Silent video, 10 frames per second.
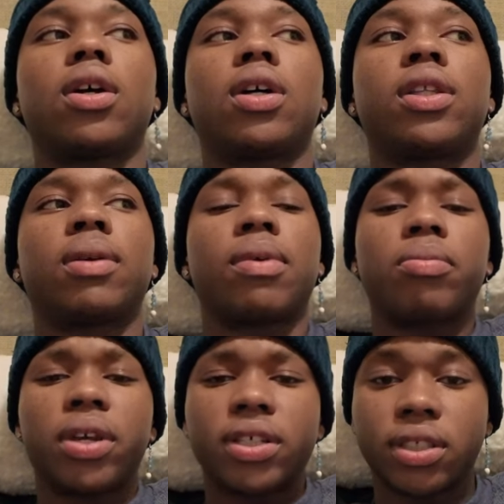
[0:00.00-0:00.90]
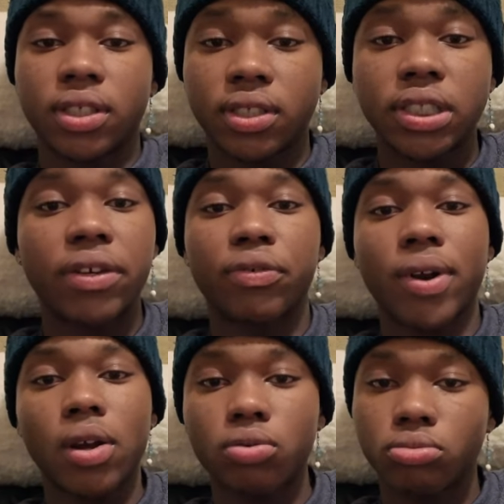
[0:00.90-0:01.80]
I think maybe because it's a safe
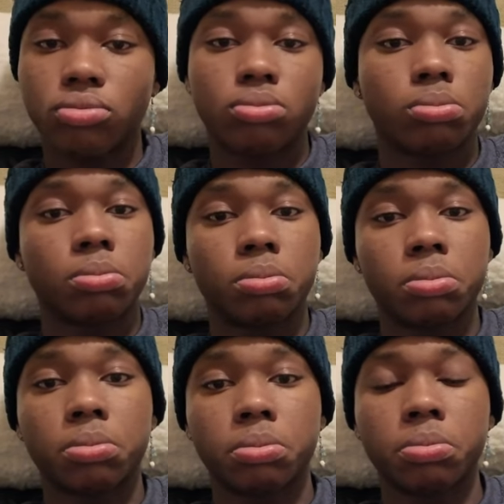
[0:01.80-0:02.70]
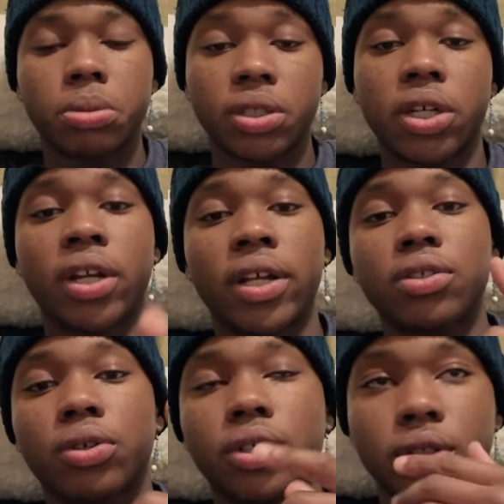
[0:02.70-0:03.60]
route. That's a good
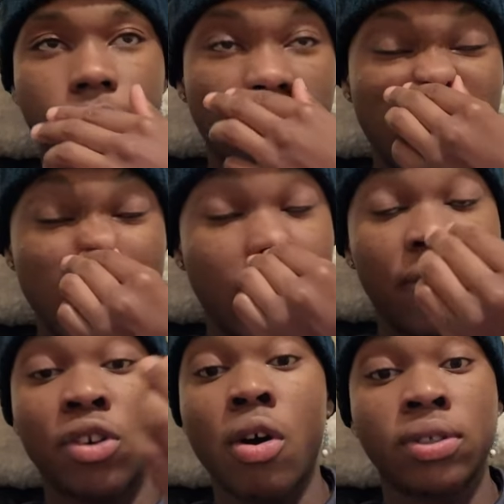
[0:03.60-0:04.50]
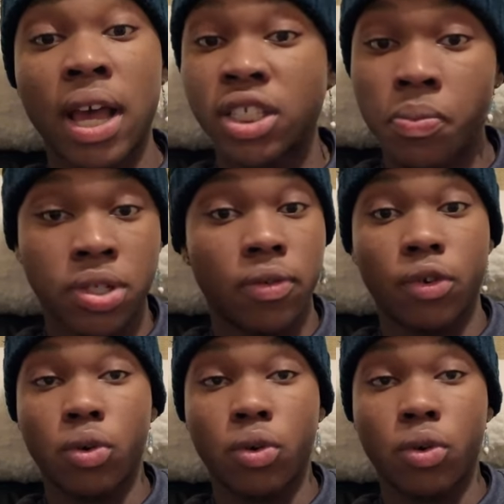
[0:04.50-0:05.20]
answer, Christian. I didn't even know I was asking myself